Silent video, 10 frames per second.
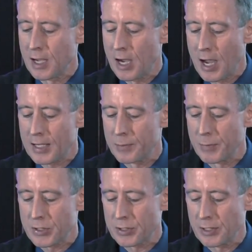High
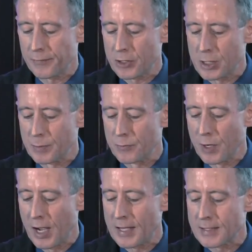Commissioner for Human
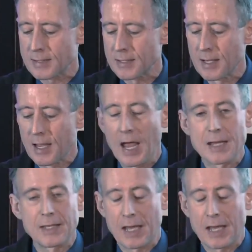Rights as